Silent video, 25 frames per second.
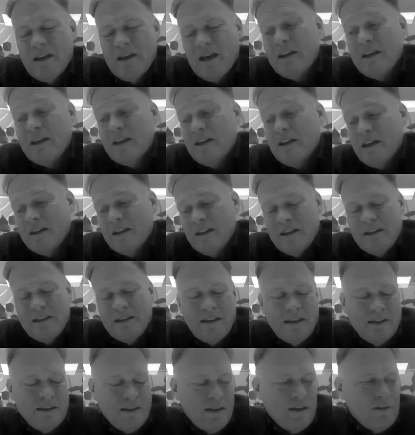
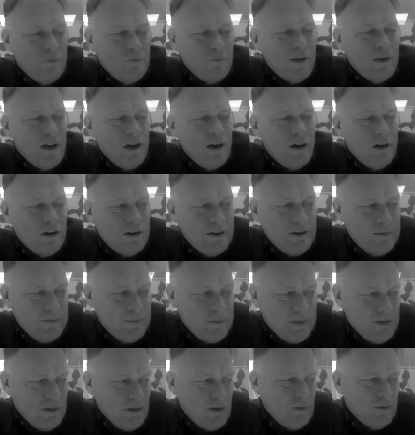and we are,
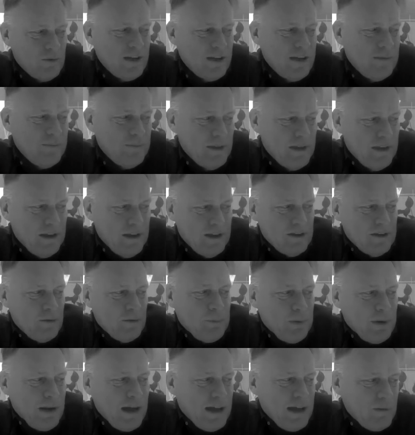the
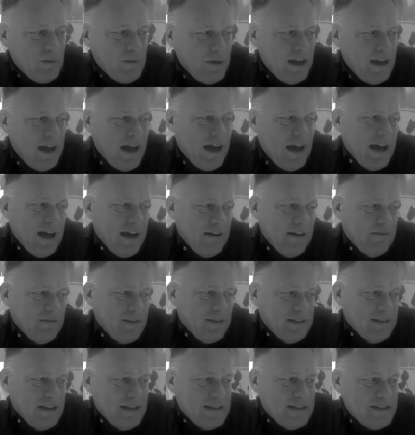plan we have
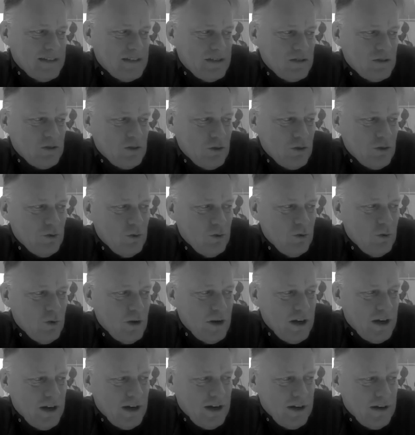is
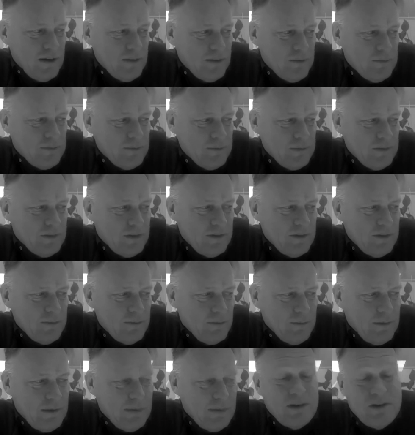to
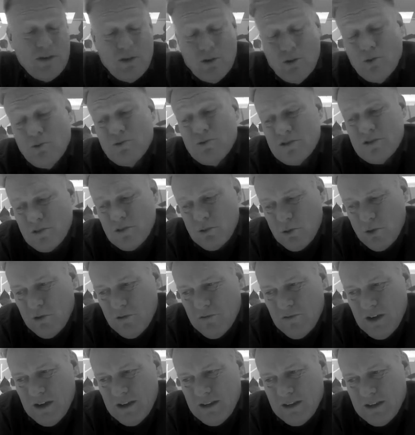maybe use sort
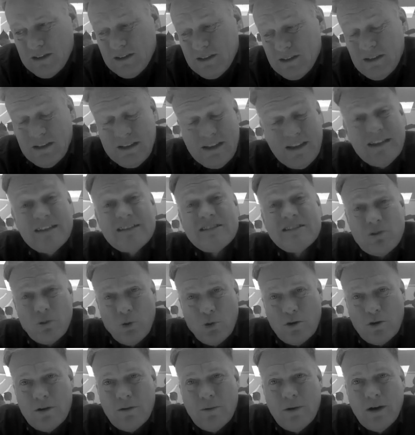of the key
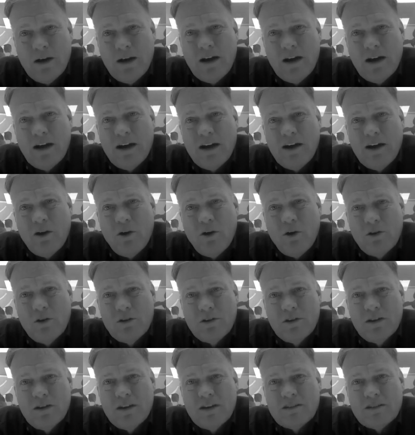store
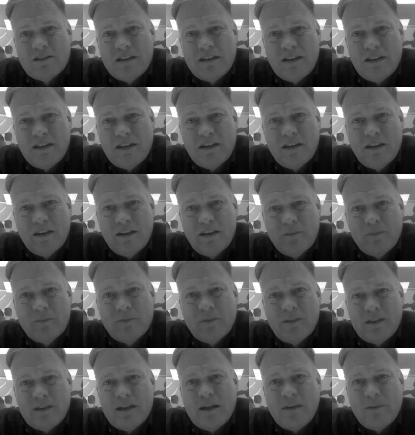on, say,
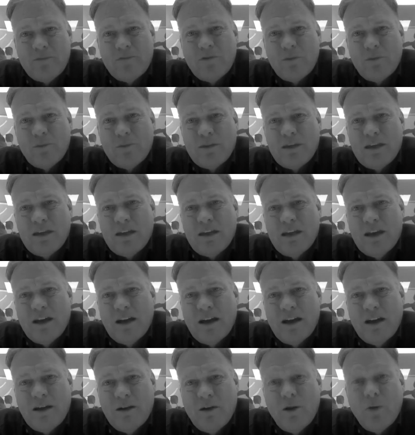that come from the
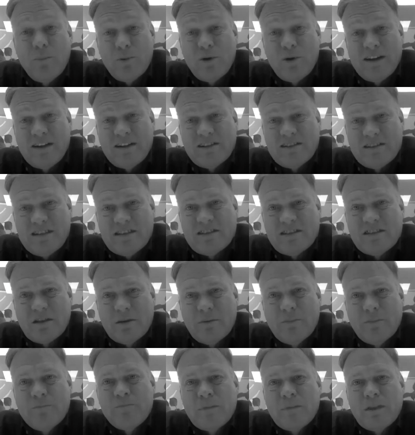operating
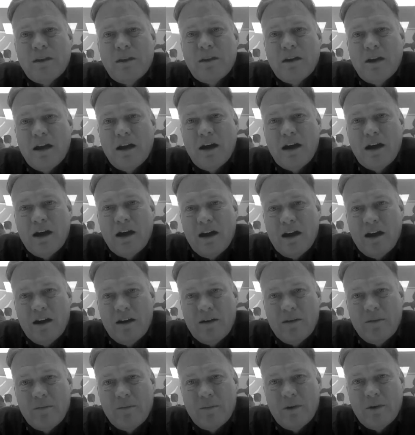system,
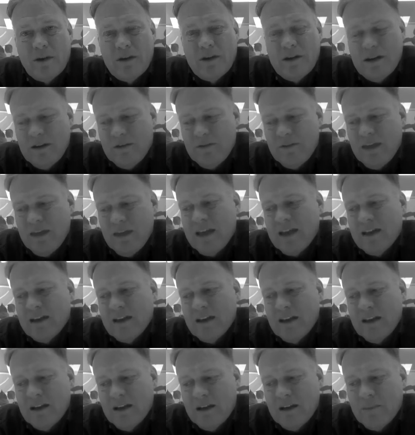and then
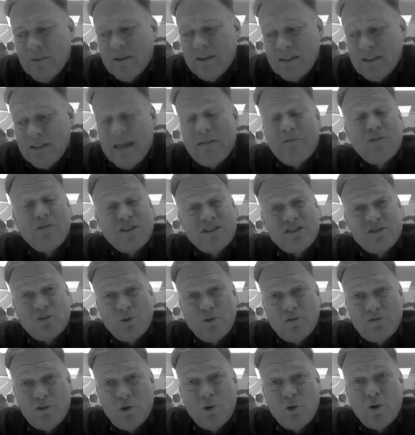but leverage
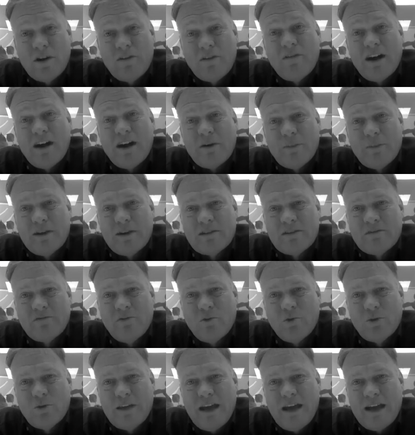sort of your environment
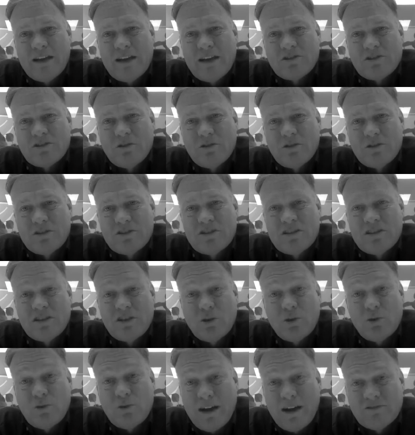for the actual
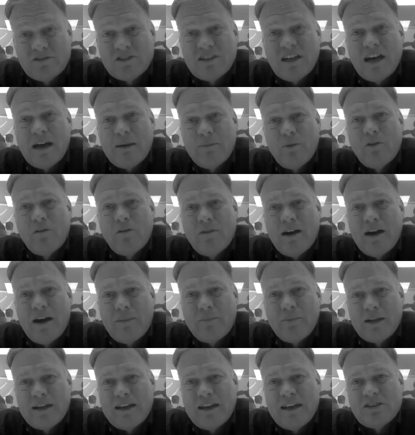secure runtime of our
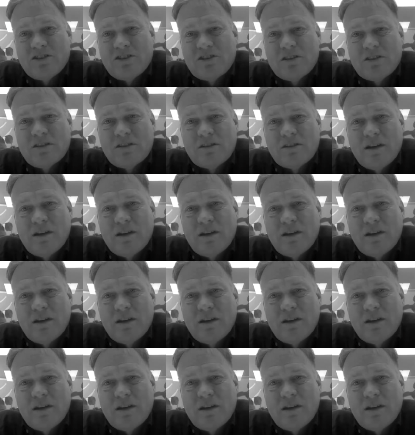application.